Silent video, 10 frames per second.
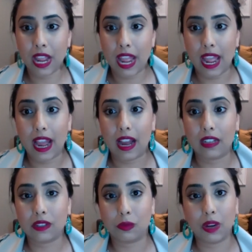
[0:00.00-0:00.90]

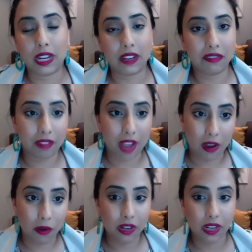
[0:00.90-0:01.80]
And what he
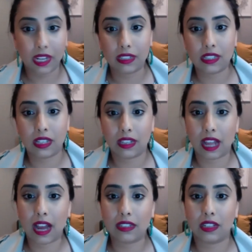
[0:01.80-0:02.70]
found is
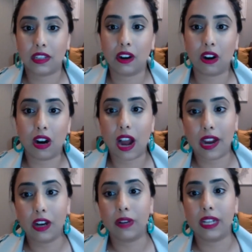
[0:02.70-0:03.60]
that there are
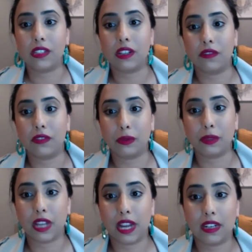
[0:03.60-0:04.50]
higher rates of
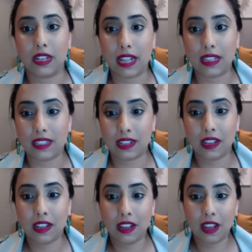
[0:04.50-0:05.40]
suicide deaths
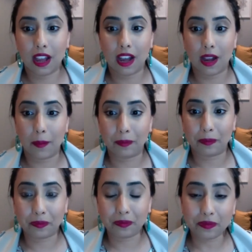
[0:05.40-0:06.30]
um,
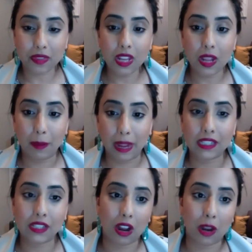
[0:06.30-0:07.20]

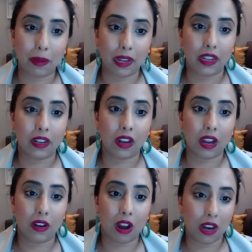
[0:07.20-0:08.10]
based on being a
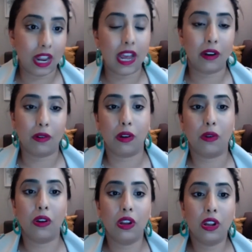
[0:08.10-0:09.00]

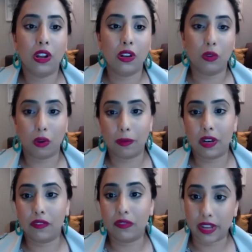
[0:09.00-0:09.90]

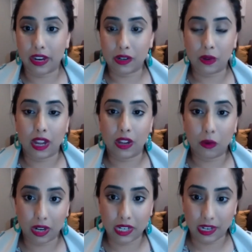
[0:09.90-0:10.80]
non-heteronormative sexual
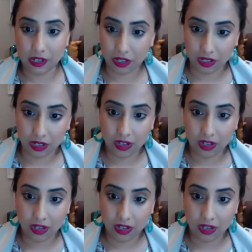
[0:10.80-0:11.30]
orientation